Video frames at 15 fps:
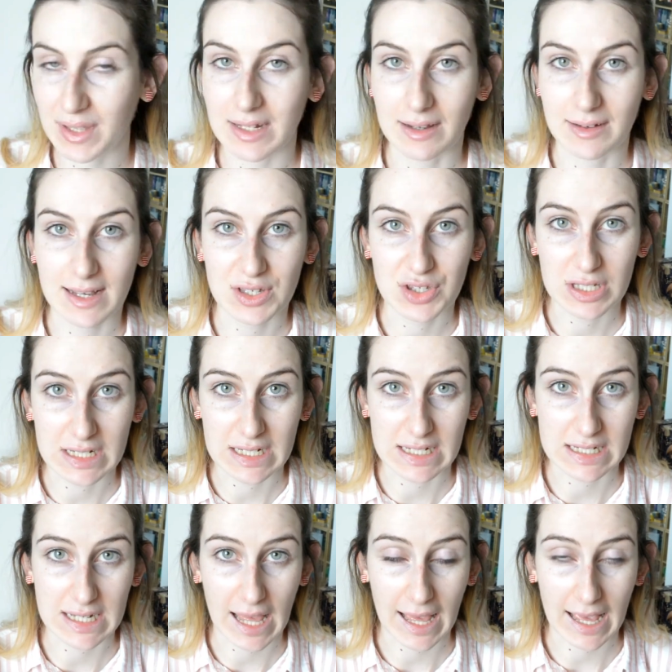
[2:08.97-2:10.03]
Now next you
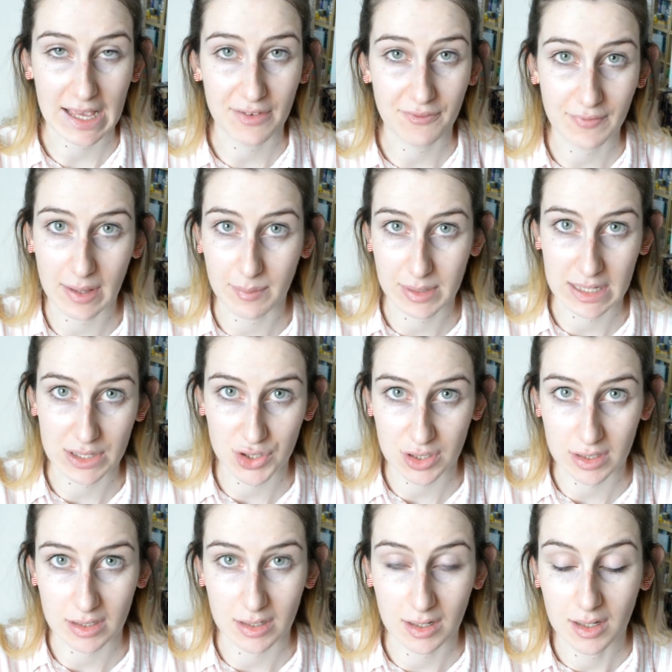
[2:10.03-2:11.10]
need a
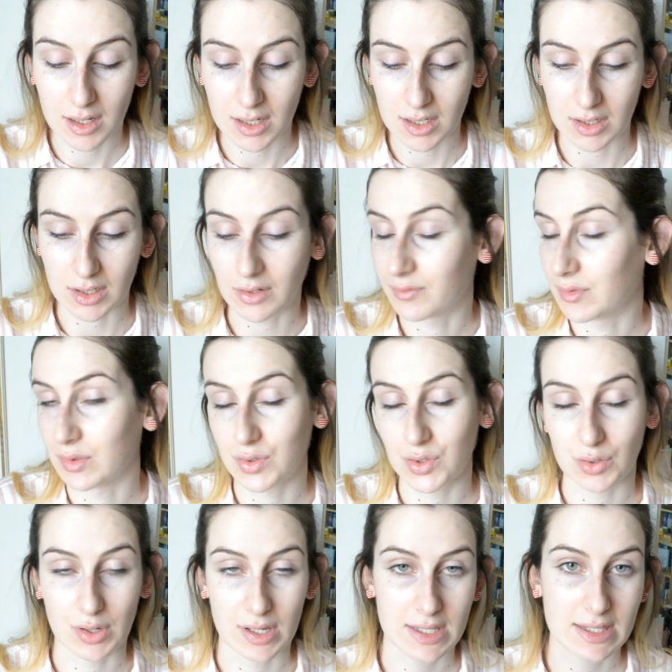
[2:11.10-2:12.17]
foundation of your
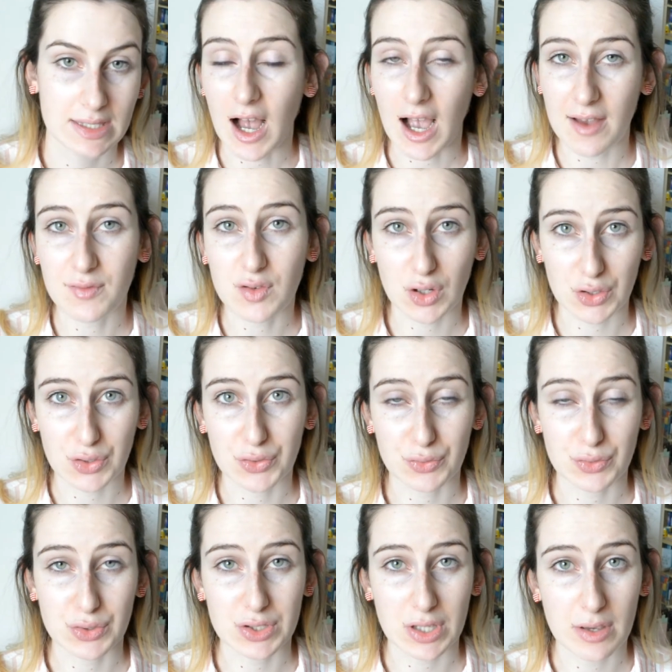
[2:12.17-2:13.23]
choice. I've gone
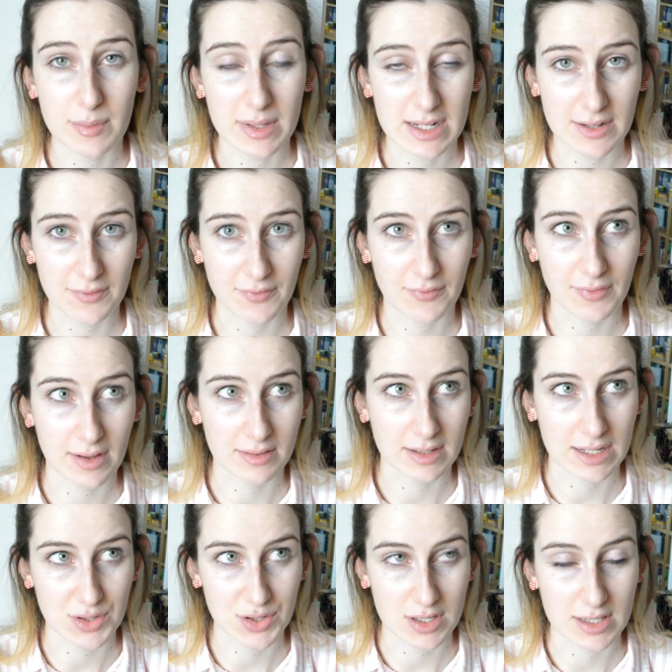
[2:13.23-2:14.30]
through so many different
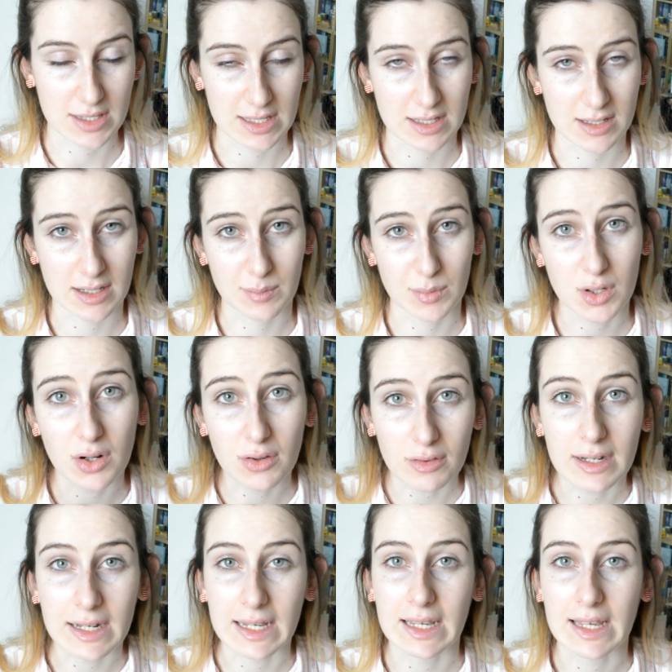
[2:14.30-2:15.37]
foundations and I am
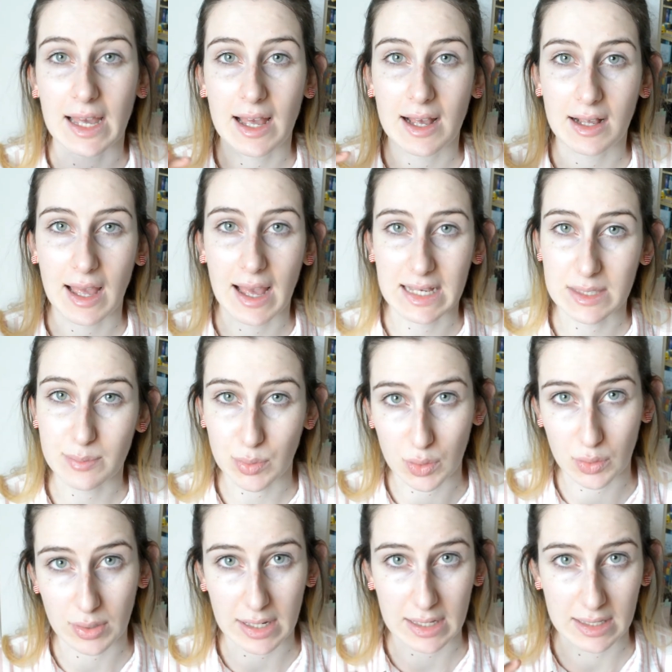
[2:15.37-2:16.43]
currently
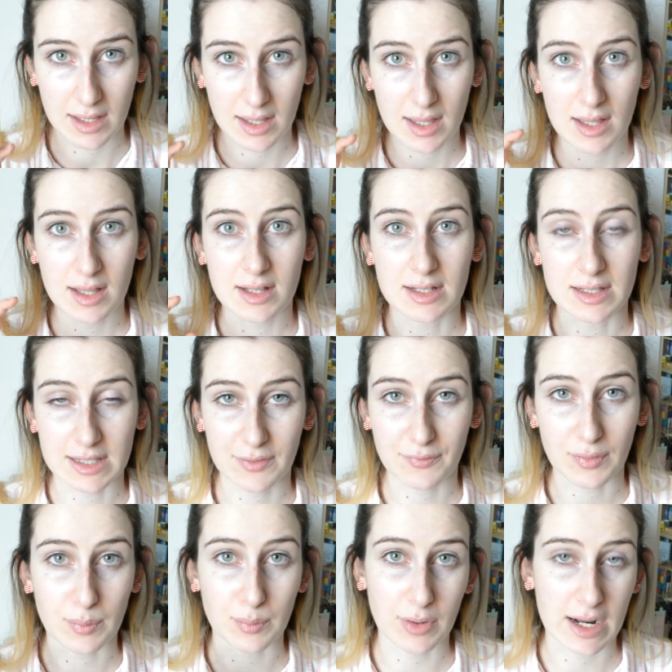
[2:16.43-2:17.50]
exploring
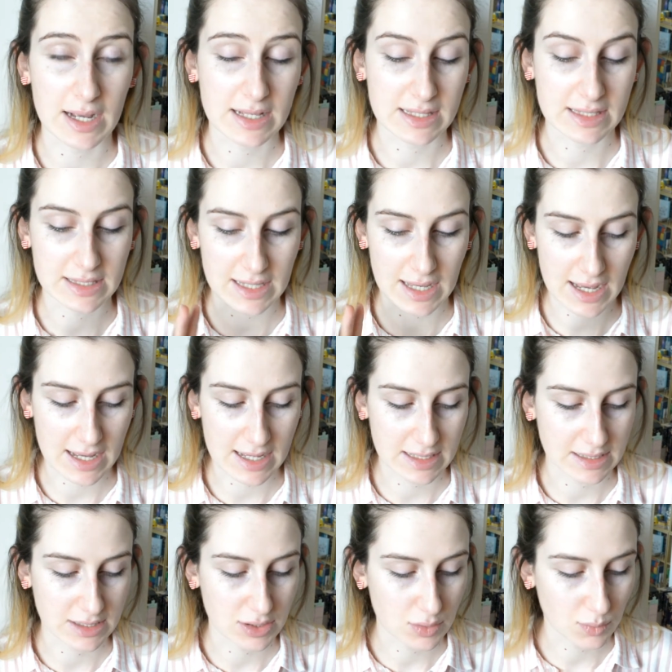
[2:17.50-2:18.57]
different brands
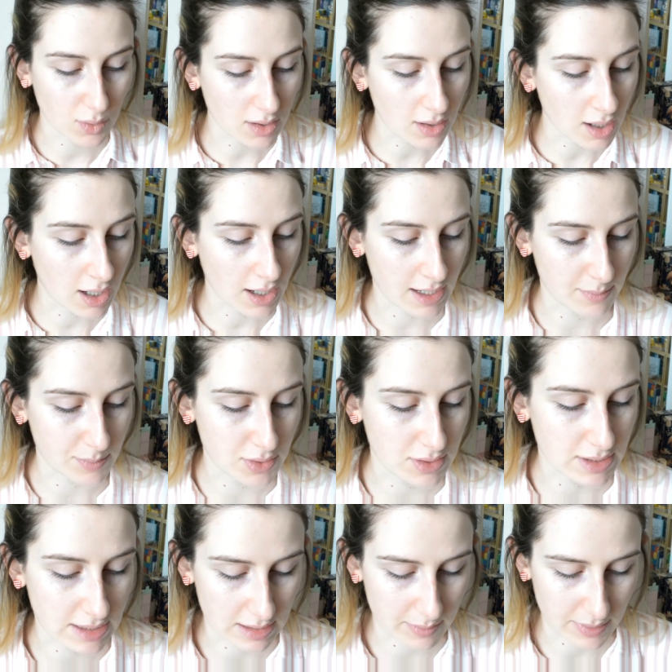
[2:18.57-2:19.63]
and the one that I am
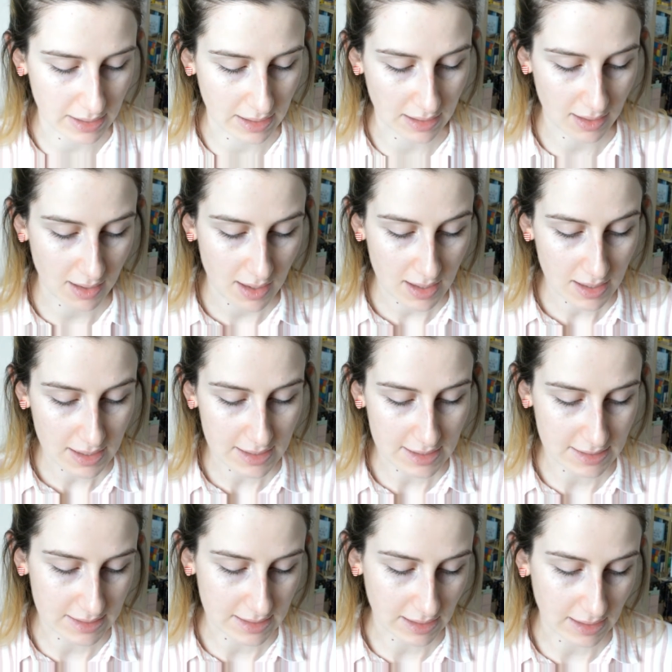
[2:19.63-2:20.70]
using at the minute
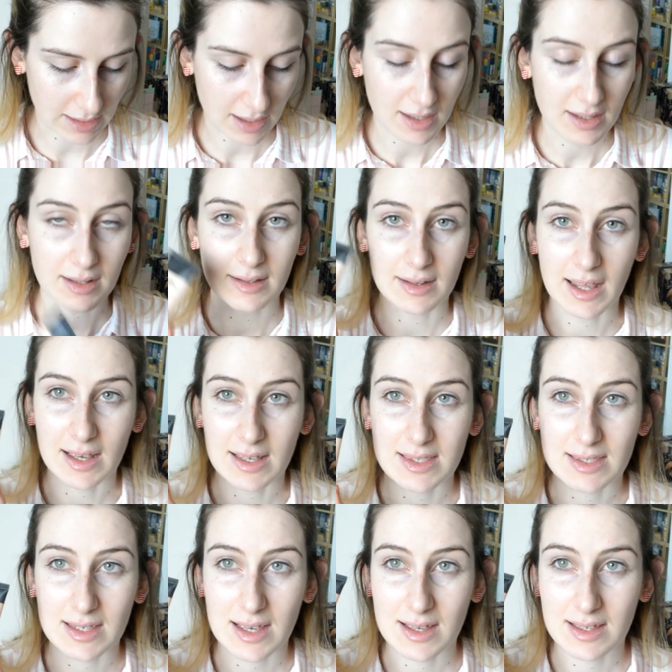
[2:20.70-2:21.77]
is the
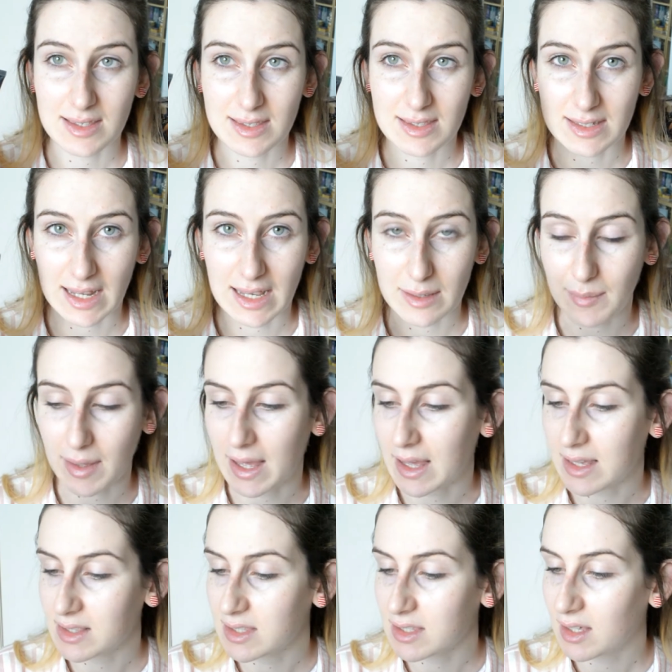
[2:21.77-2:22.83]
NYX Stay
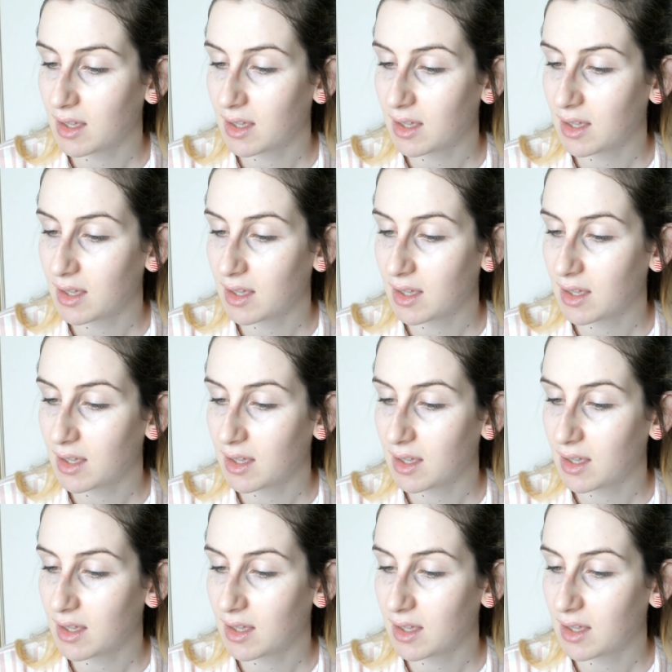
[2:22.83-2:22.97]
Matte